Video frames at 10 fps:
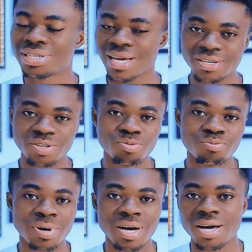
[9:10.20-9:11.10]
Daddy
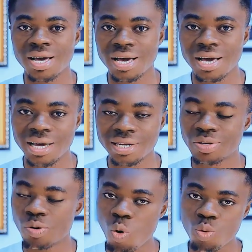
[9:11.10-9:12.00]
Lumba and
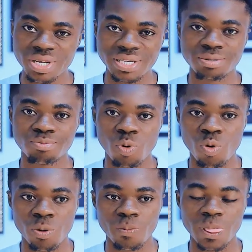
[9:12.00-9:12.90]
the oldies,
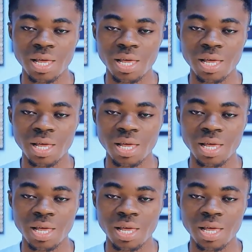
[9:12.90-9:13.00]
bro.